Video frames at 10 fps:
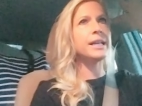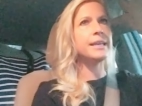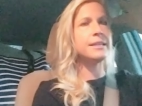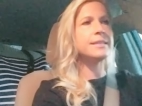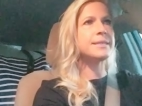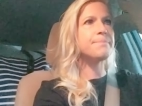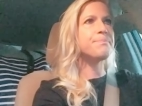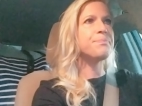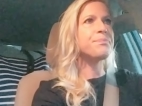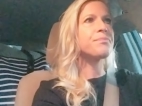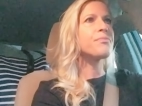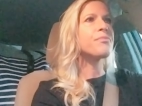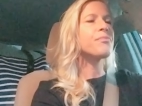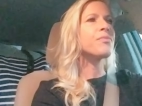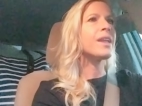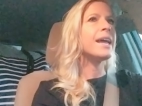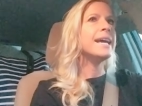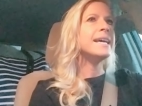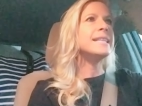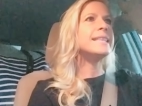is
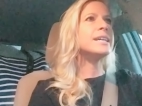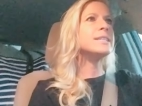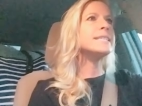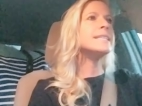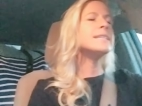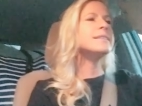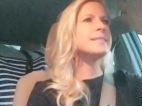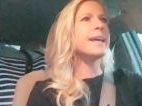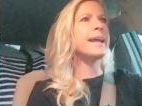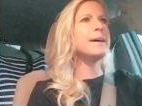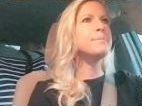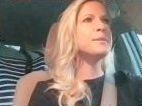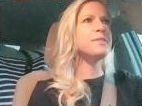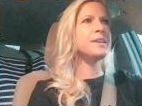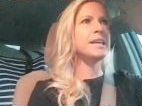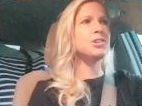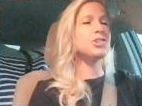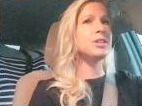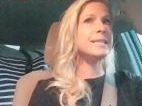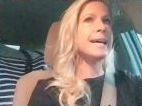there's this
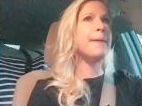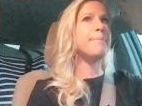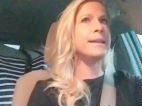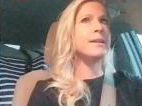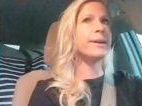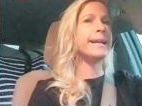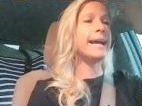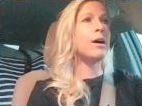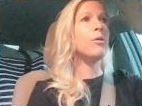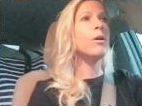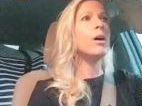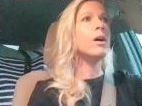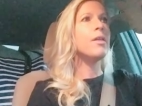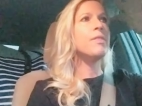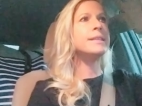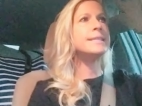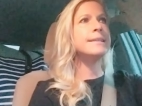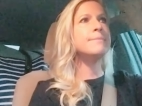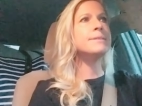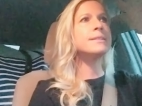amplification that's happening right now that
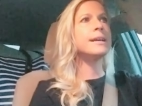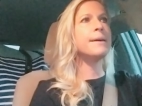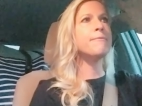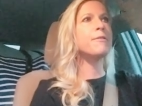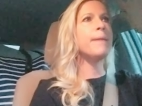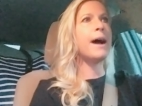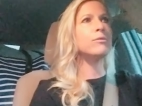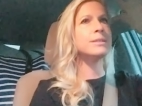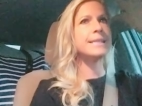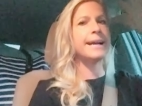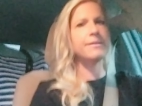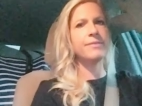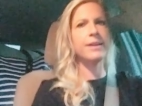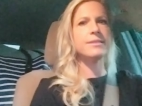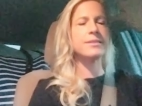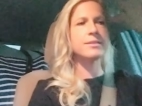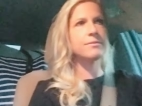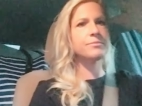seems to come from outside of us.